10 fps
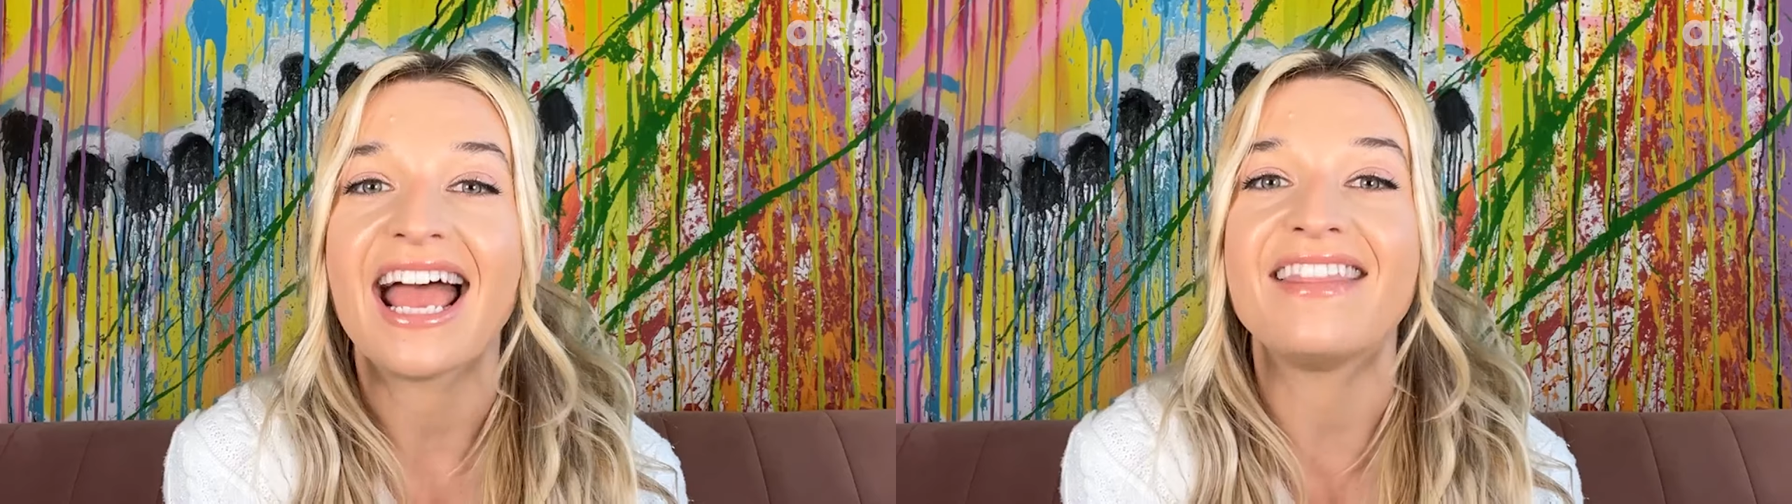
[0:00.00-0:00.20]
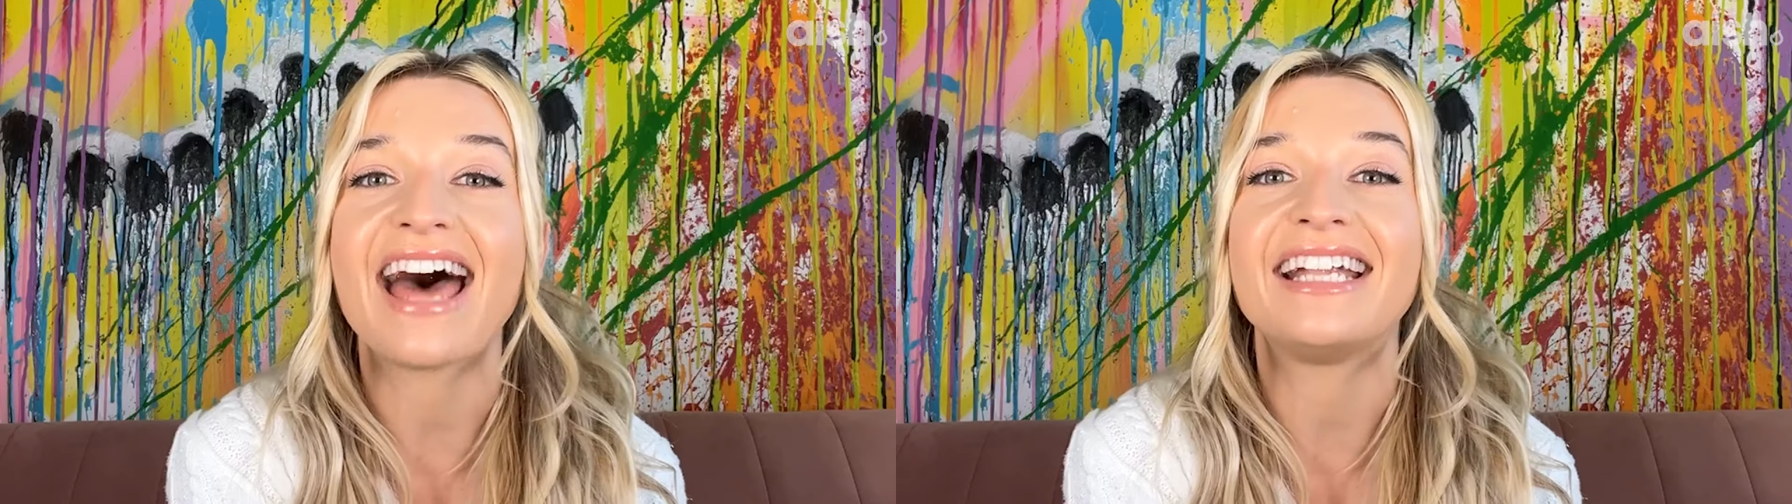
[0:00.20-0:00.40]

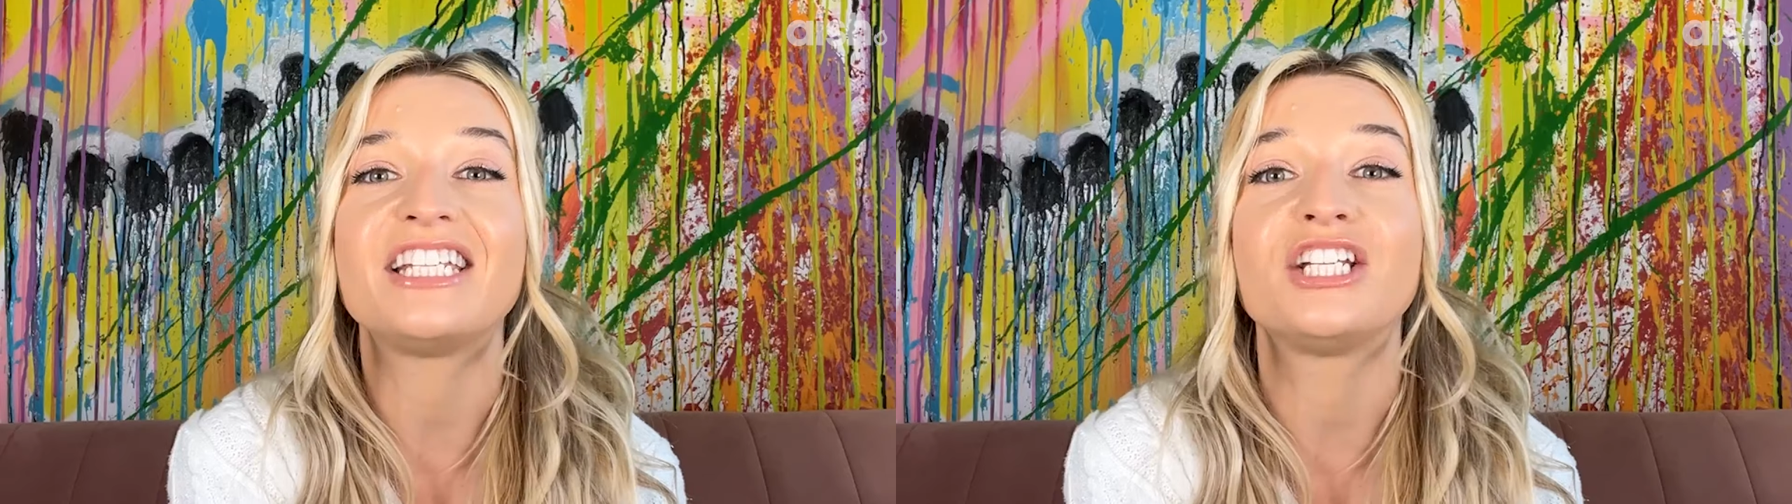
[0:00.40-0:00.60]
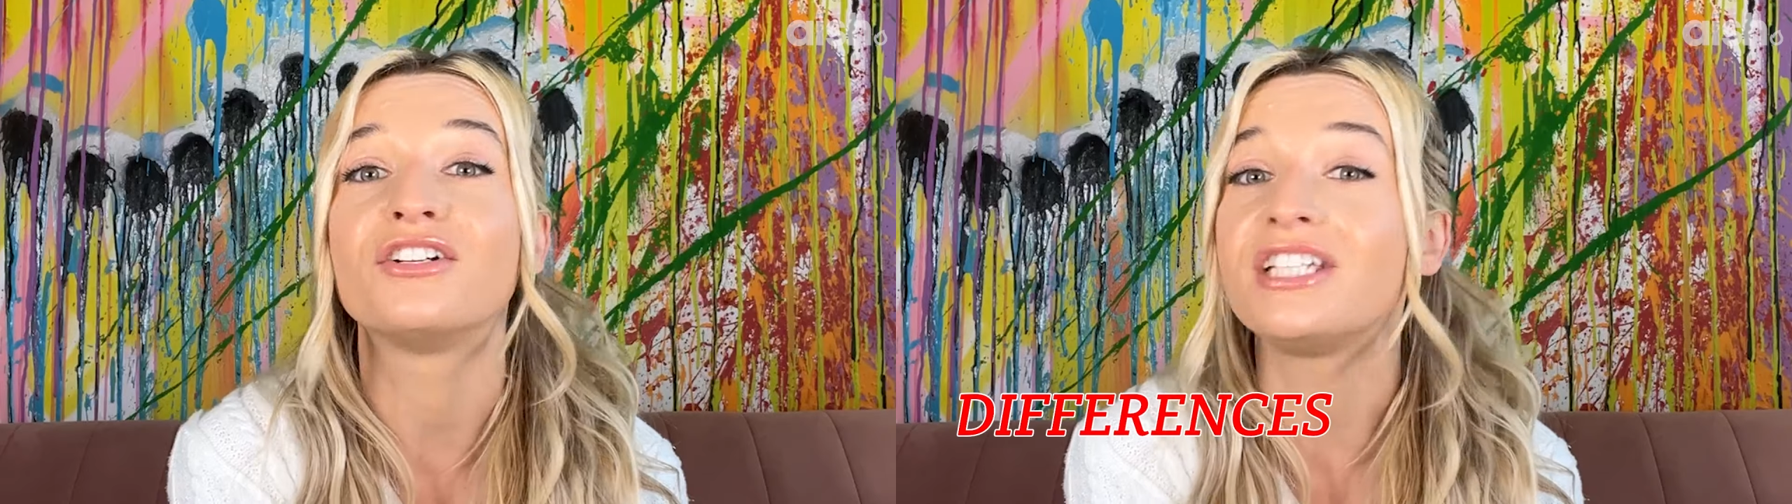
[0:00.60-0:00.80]
and that
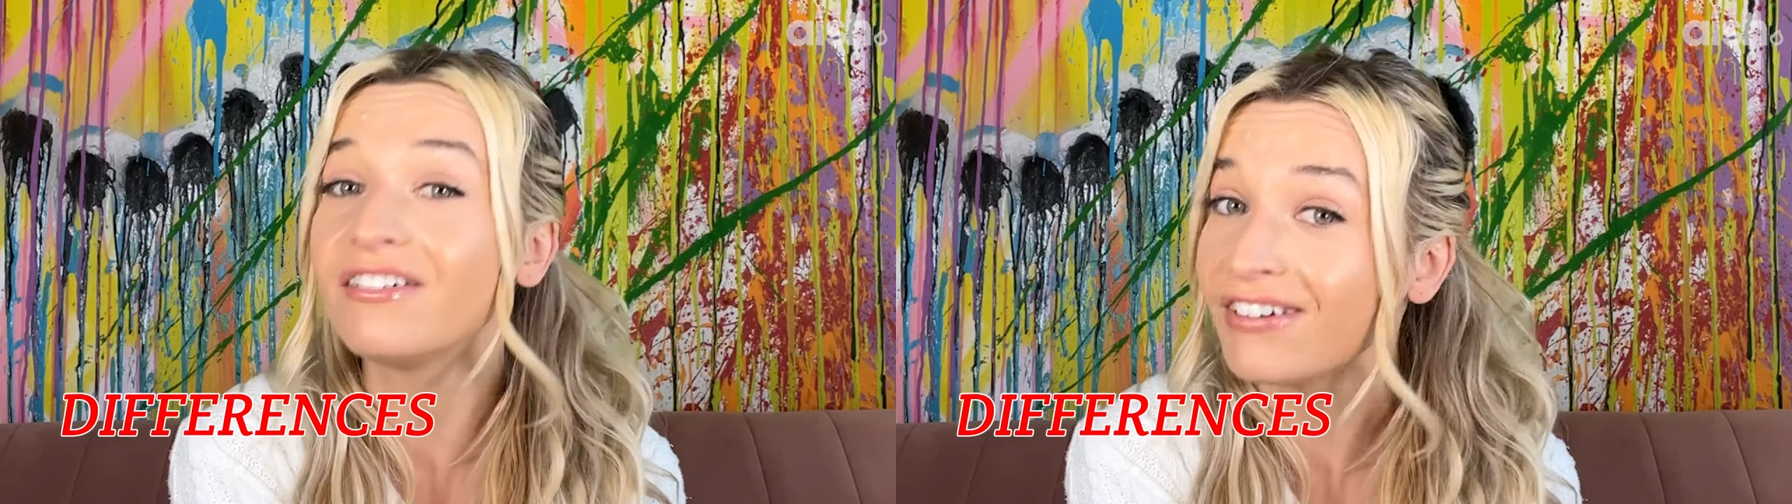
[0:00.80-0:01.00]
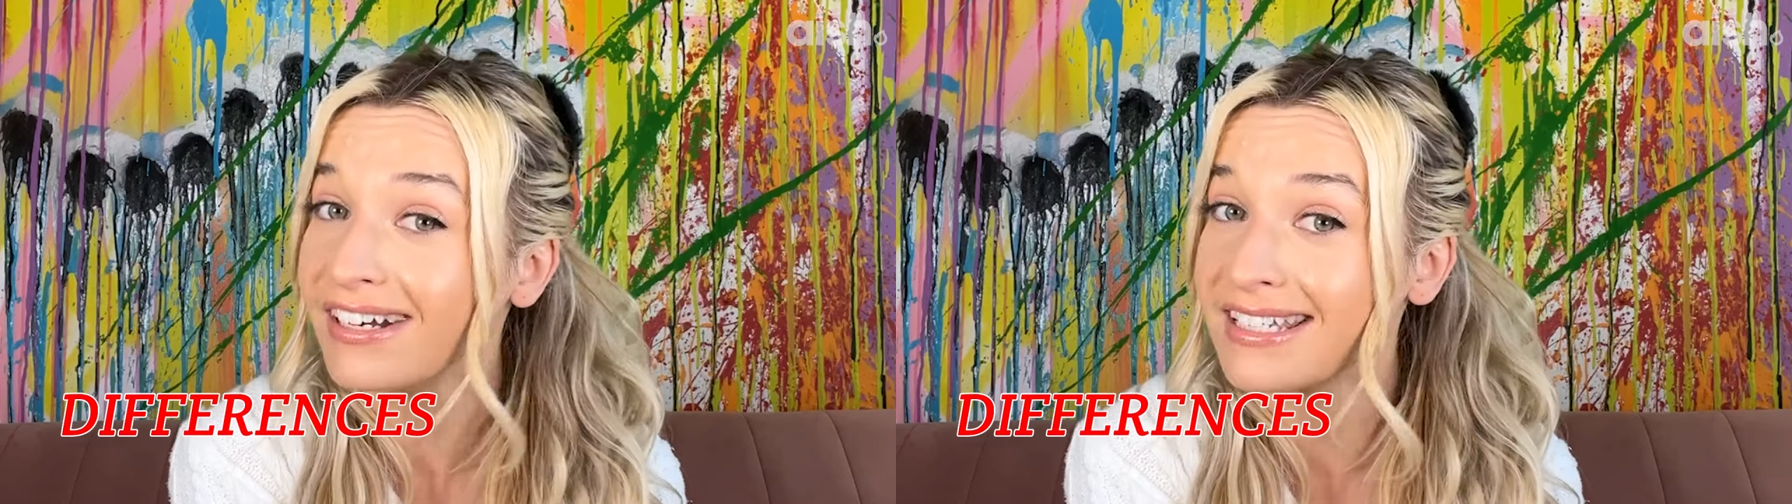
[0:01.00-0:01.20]
it's your
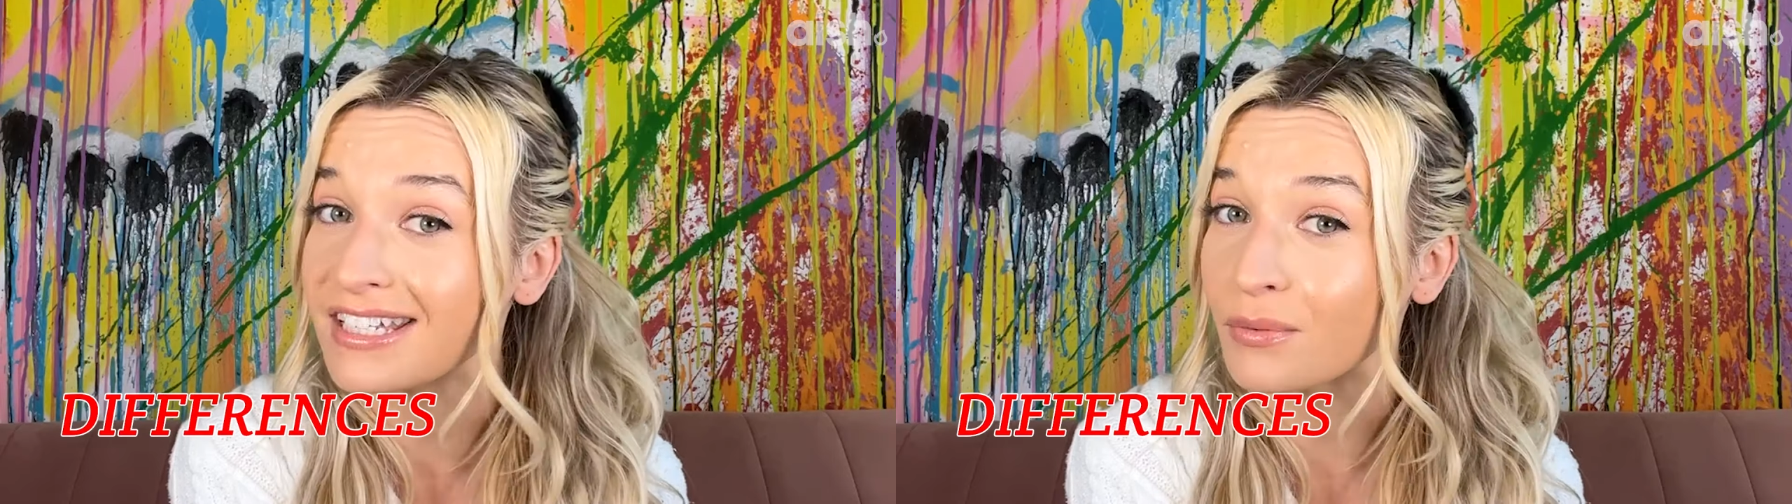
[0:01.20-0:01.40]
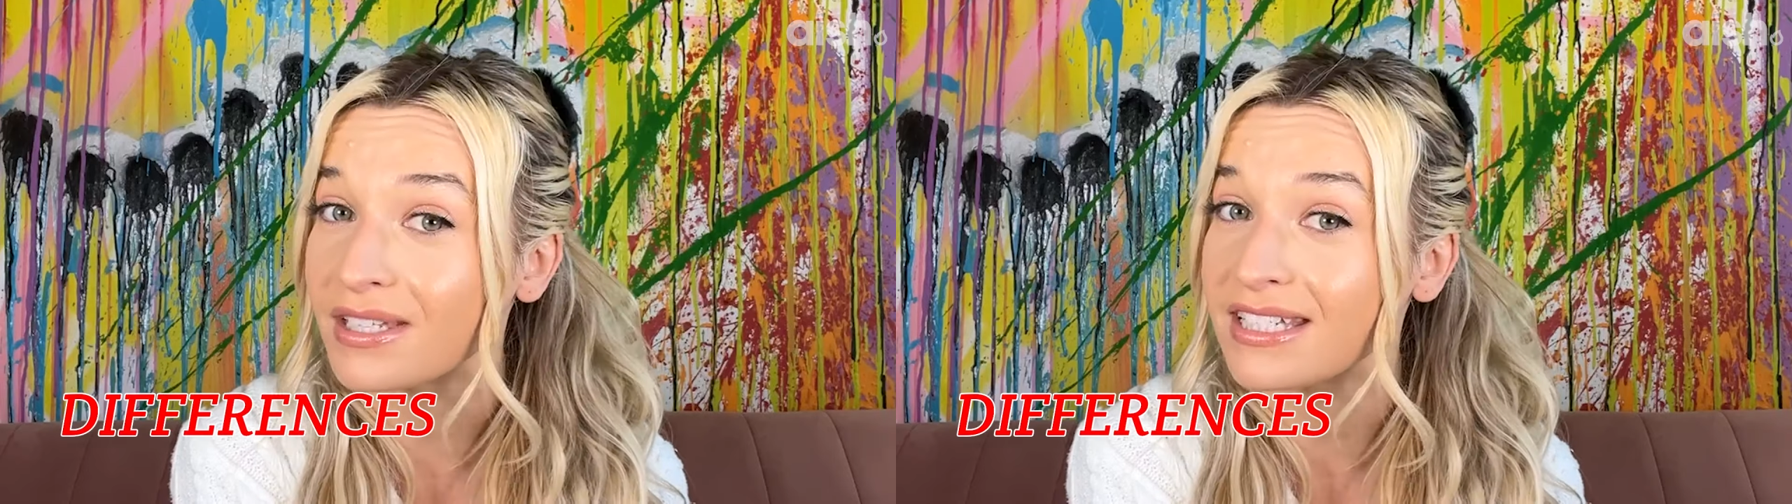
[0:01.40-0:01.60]

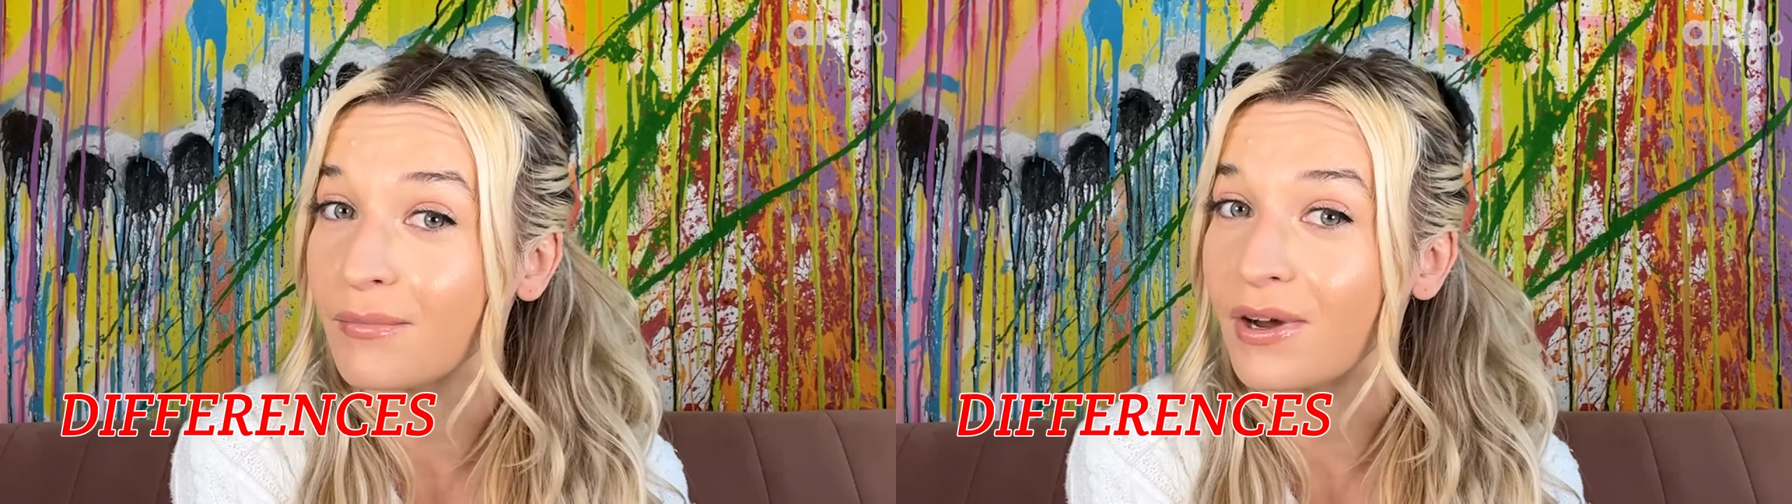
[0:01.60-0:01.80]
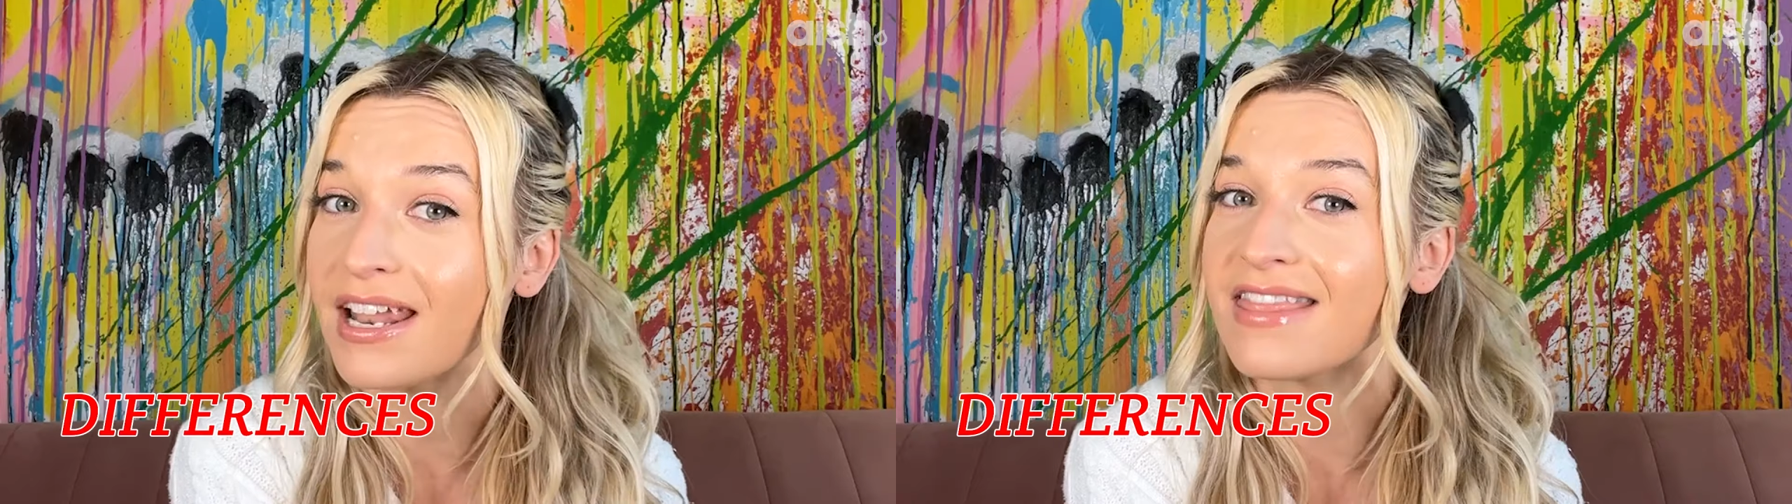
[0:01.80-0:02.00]
differences with
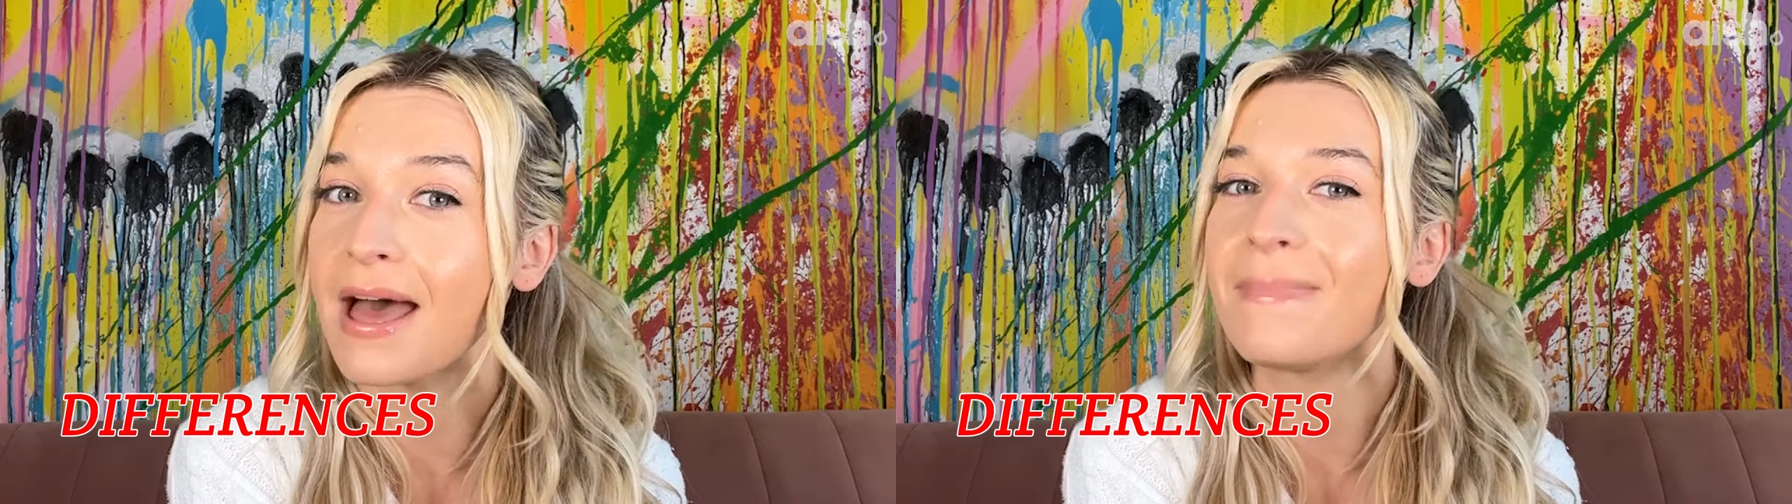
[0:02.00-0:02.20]
someone that